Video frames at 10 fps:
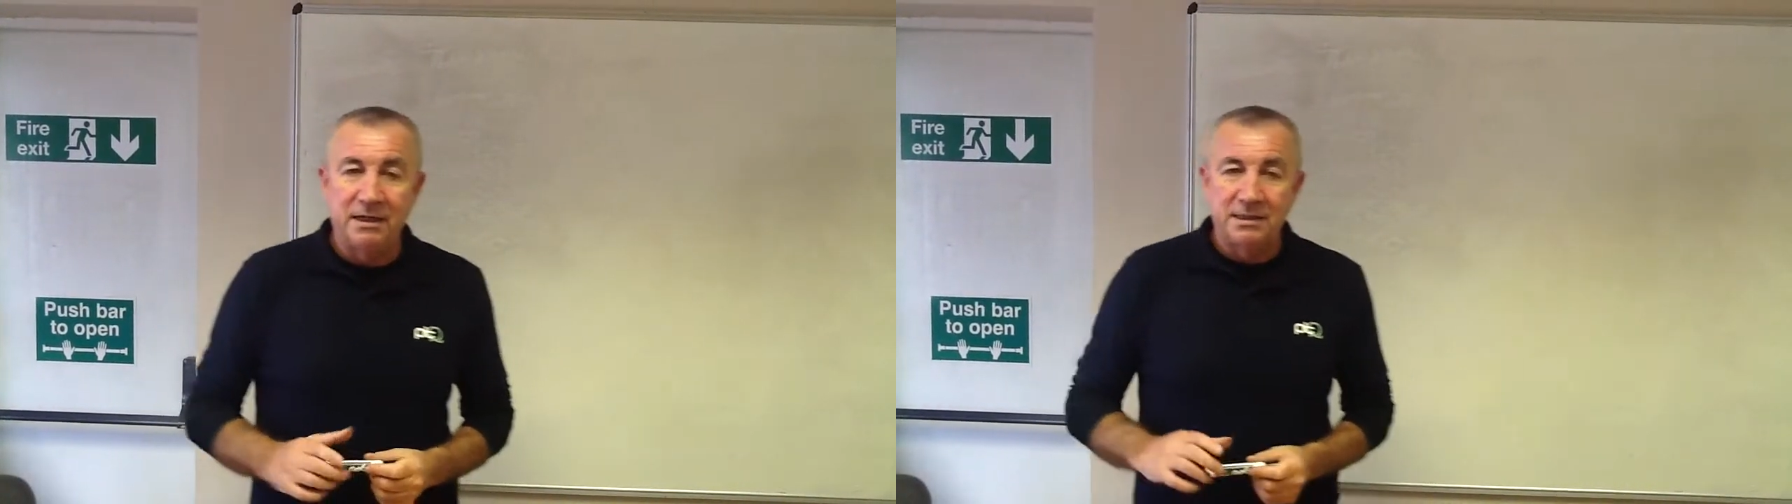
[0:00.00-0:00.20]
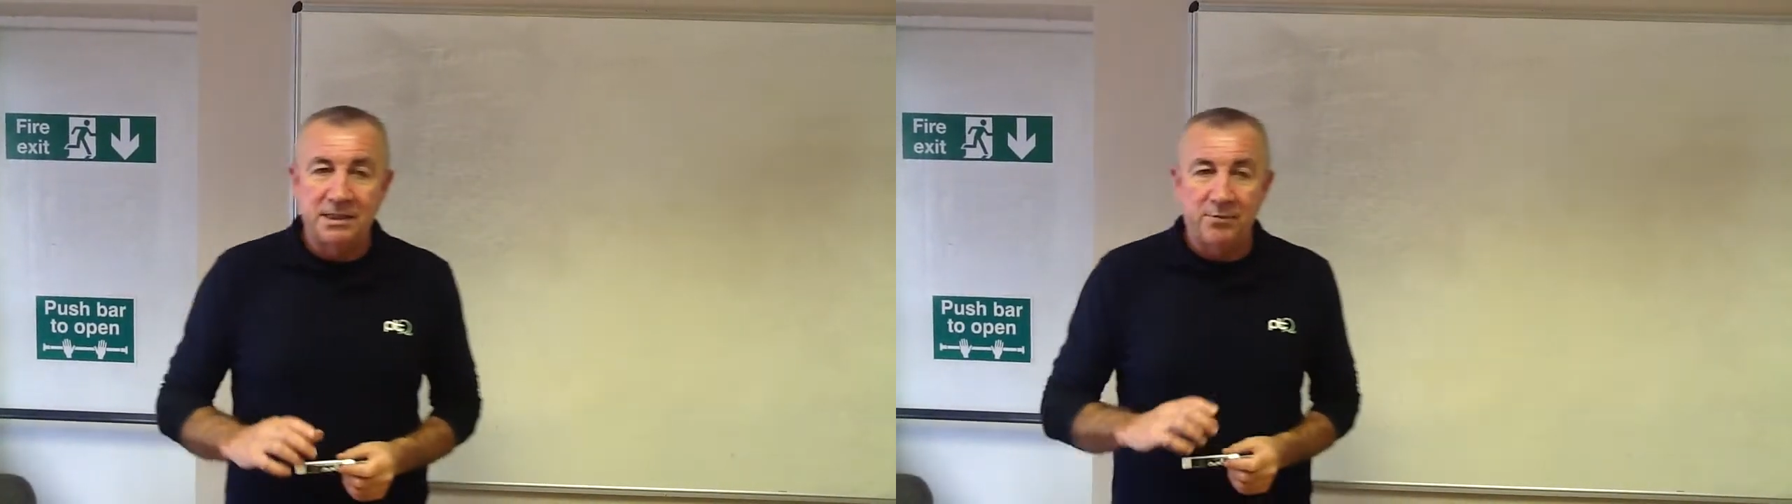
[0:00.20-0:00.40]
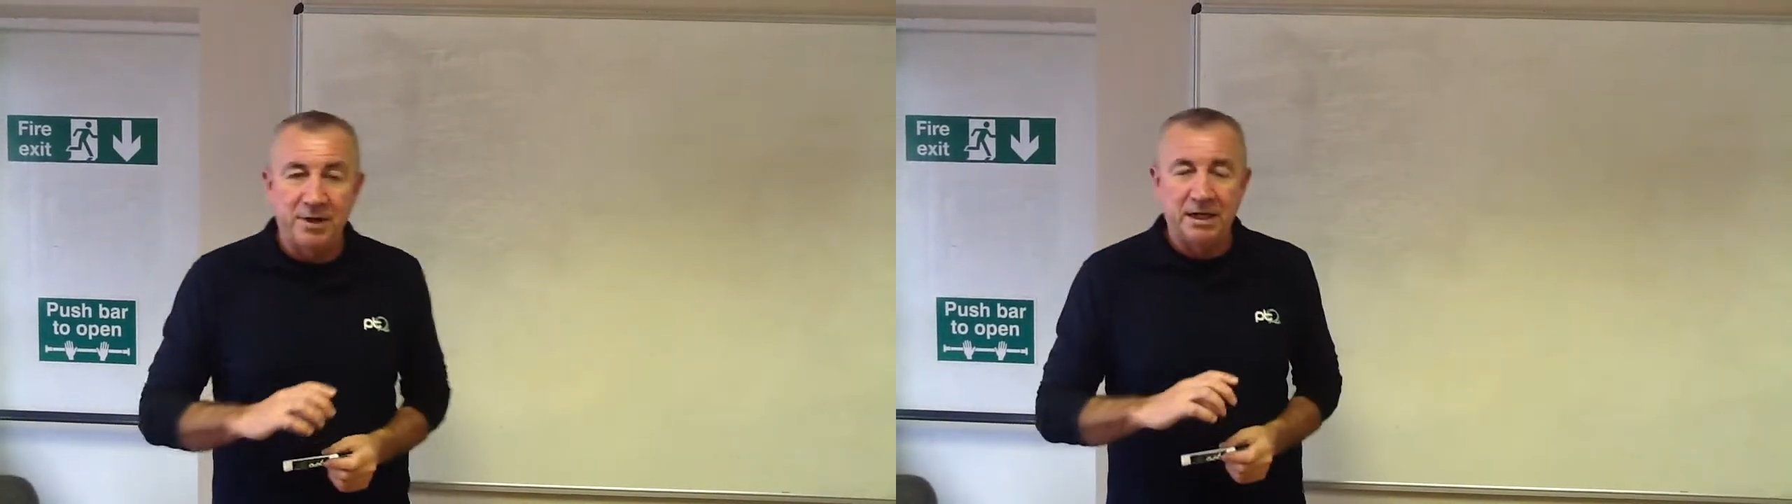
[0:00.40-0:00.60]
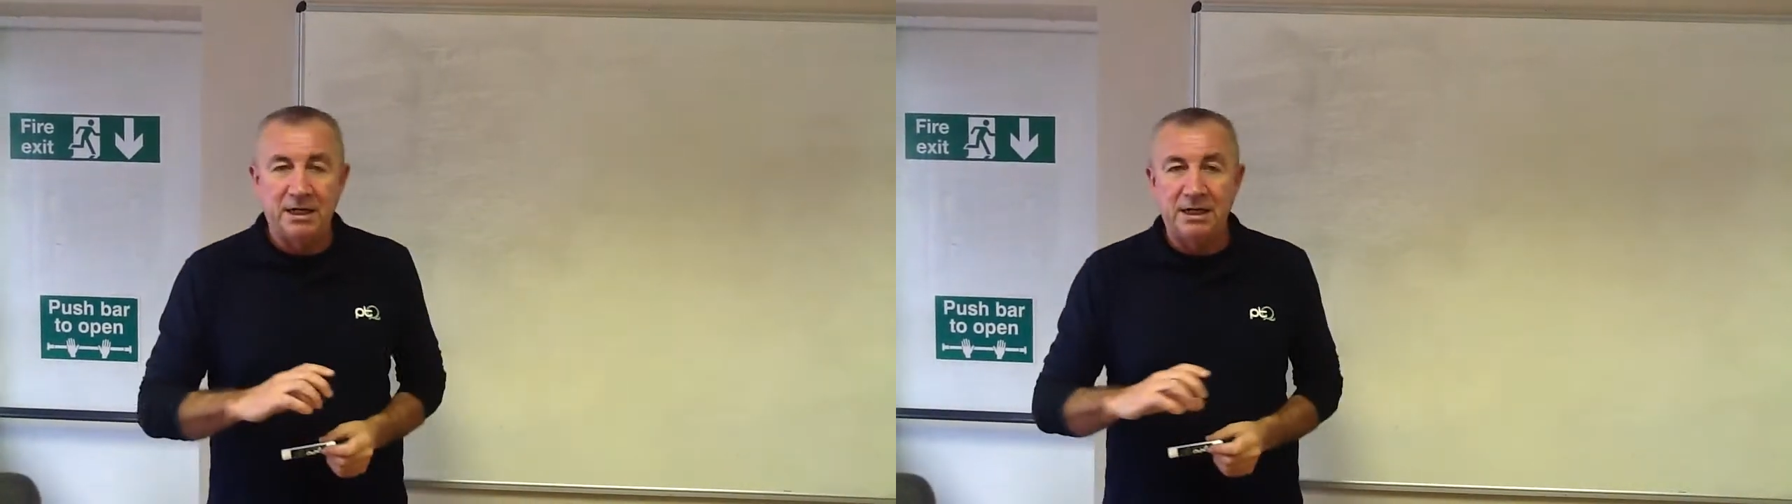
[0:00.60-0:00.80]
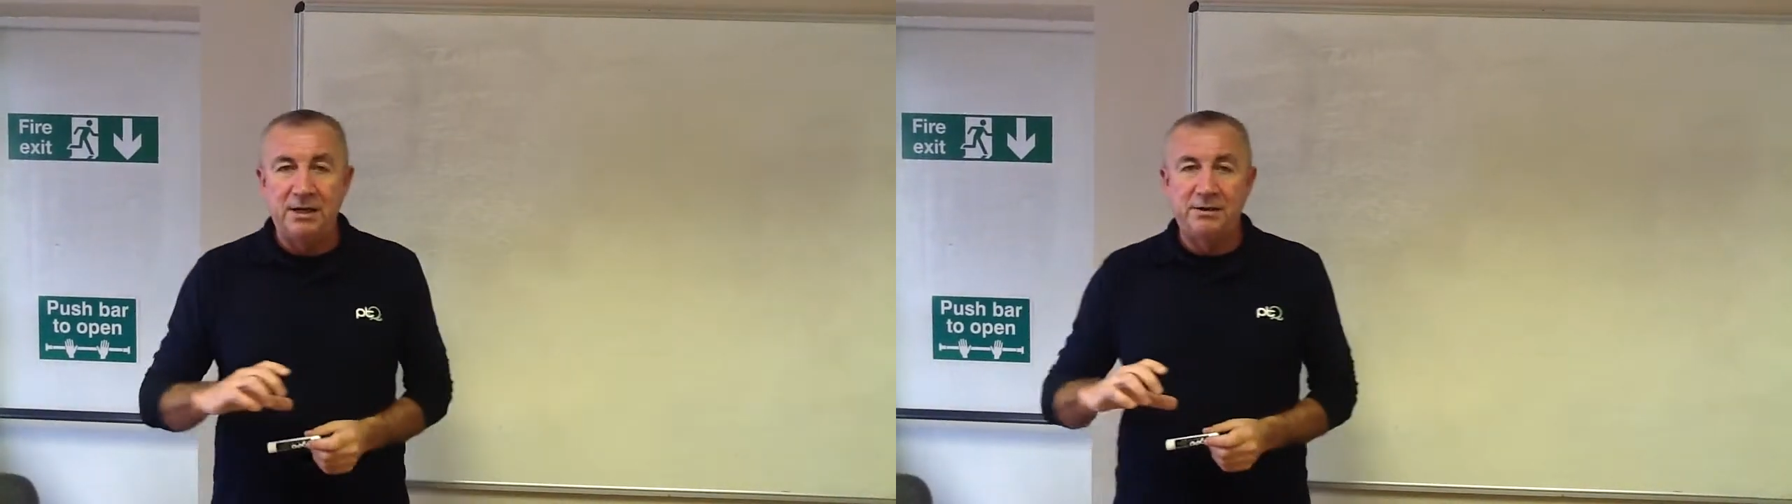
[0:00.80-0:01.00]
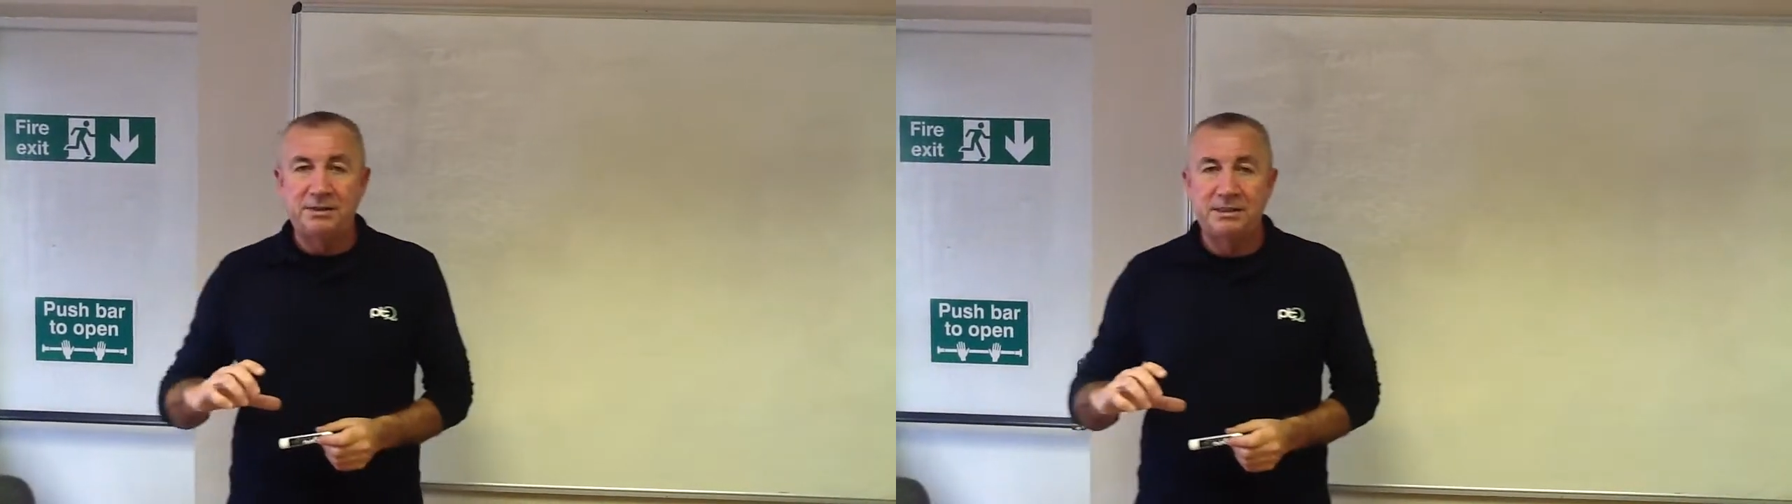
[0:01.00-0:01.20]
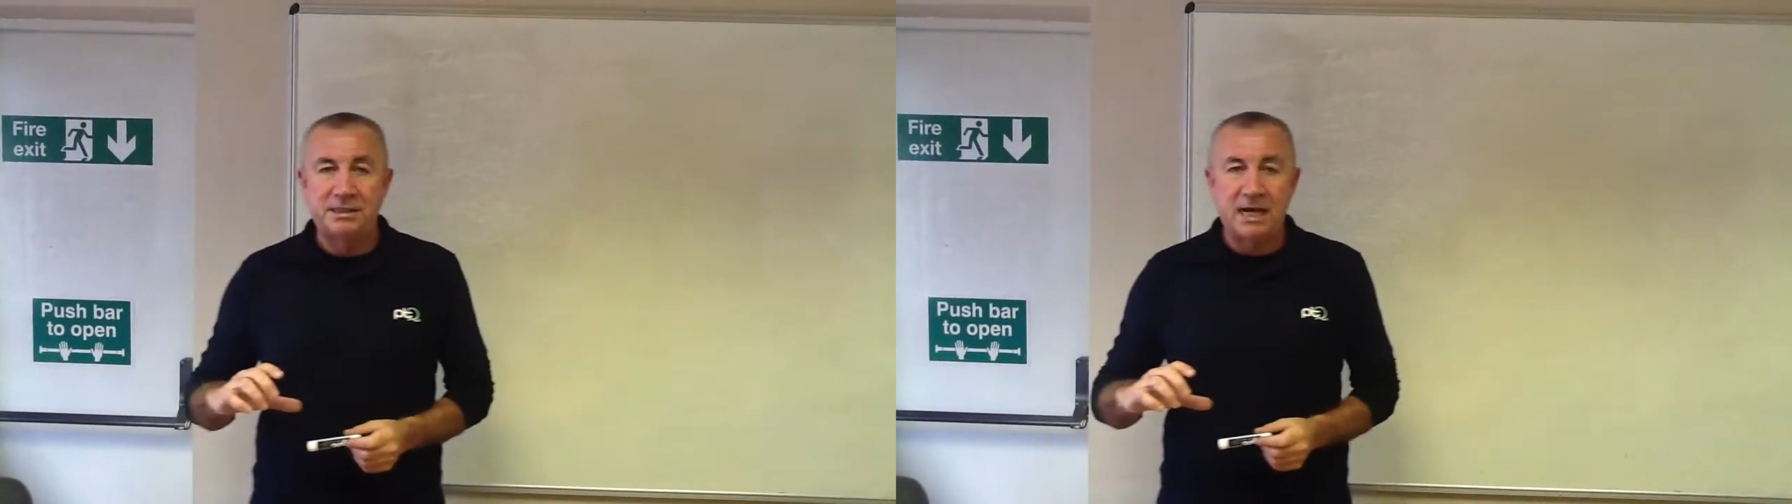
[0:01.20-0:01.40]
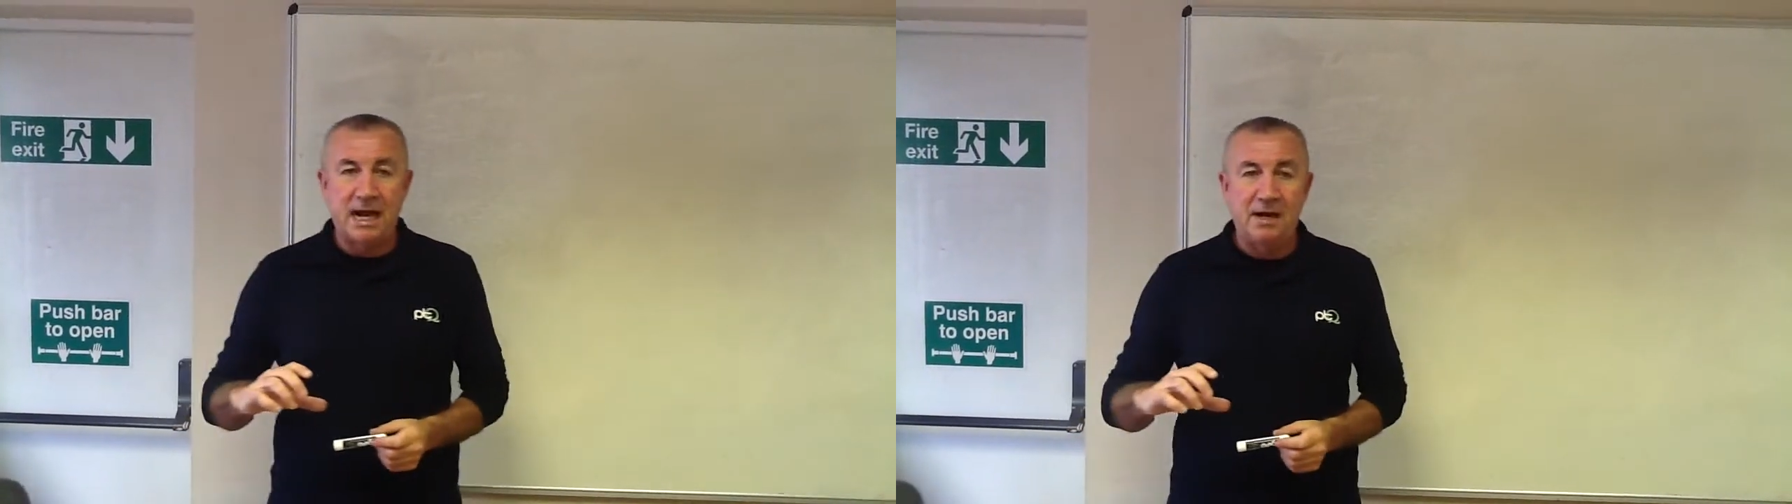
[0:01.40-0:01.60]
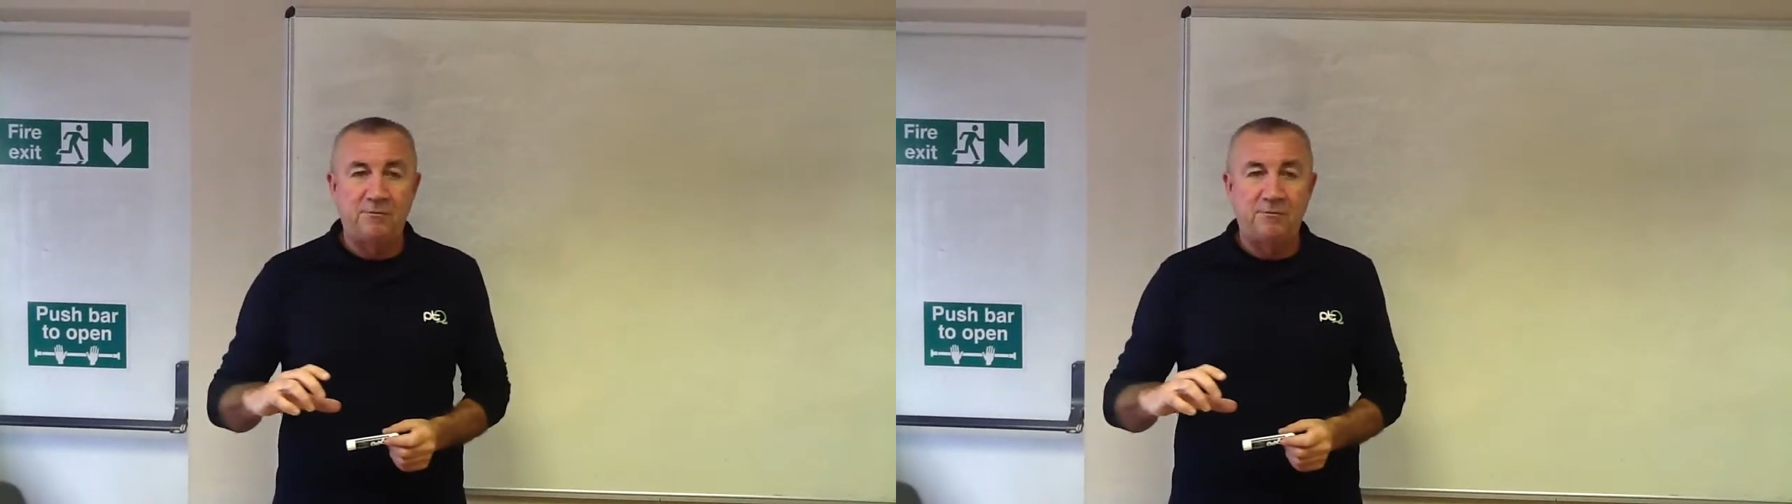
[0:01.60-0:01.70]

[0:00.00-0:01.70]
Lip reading: So we're going to use a scale